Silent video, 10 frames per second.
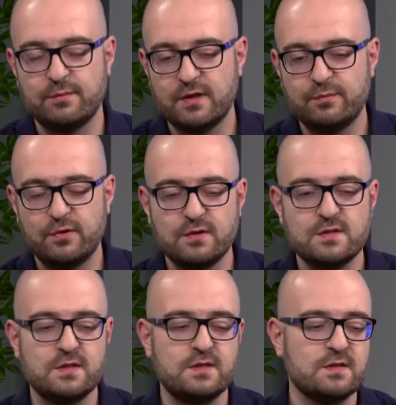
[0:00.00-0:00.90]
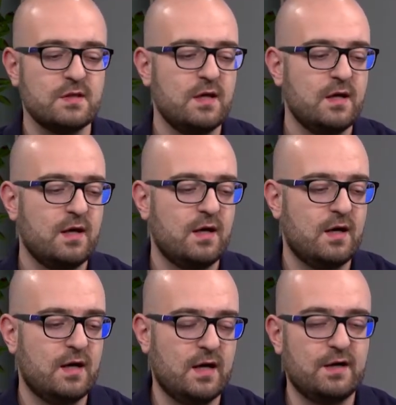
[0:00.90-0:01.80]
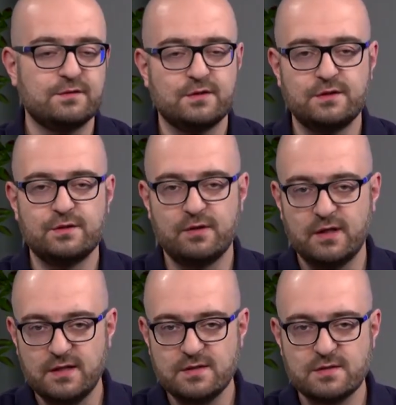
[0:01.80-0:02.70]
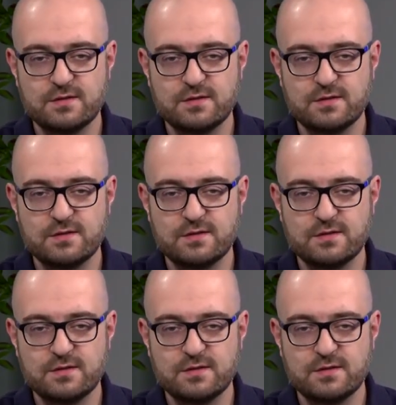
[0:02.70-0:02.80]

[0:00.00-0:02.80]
AML policies after the release.